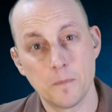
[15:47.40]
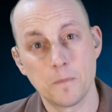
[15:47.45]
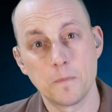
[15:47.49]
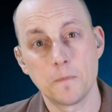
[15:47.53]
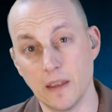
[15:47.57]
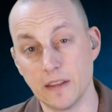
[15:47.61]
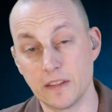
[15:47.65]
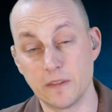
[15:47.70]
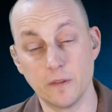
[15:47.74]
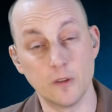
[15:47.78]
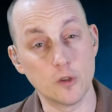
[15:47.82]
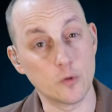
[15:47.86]
As
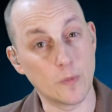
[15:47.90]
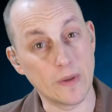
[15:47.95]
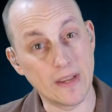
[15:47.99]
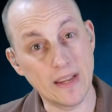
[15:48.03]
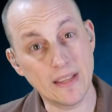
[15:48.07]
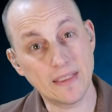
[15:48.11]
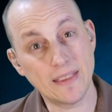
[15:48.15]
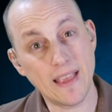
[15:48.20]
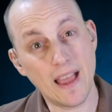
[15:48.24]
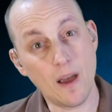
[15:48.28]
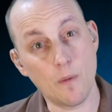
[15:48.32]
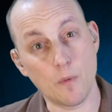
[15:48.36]
soon as we hit
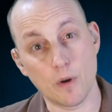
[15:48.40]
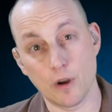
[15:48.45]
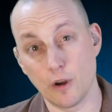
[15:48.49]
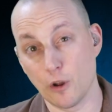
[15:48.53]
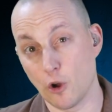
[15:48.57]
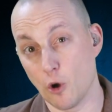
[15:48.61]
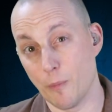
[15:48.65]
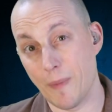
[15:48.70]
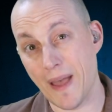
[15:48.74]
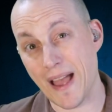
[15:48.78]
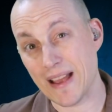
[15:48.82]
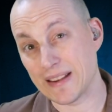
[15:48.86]
that, we're going to go
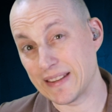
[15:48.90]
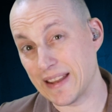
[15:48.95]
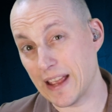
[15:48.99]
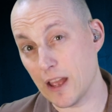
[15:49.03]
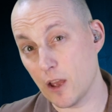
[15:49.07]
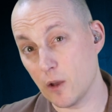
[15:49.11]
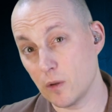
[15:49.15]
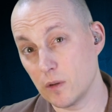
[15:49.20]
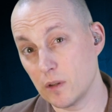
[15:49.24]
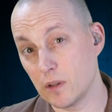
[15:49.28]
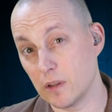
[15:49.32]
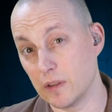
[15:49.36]
back
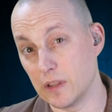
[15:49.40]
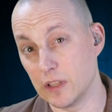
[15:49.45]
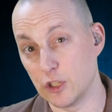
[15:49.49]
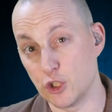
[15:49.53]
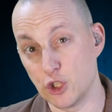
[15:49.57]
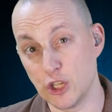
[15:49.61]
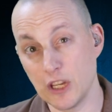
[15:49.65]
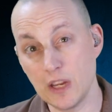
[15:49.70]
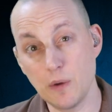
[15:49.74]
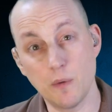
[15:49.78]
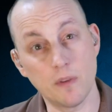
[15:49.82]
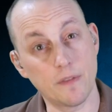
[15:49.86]
down to the
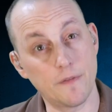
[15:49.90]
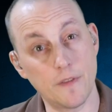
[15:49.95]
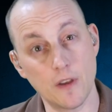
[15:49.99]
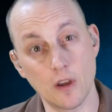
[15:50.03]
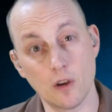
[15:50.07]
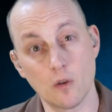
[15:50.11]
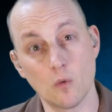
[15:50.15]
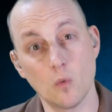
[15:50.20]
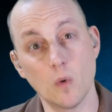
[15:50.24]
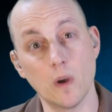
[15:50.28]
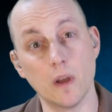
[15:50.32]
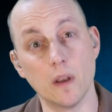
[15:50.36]
G with finger
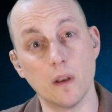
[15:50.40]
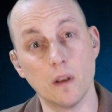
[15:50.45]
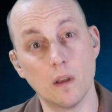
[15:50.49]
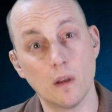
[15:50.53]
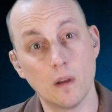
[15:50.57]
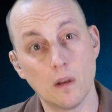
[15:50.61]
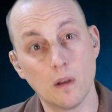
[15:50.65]
1.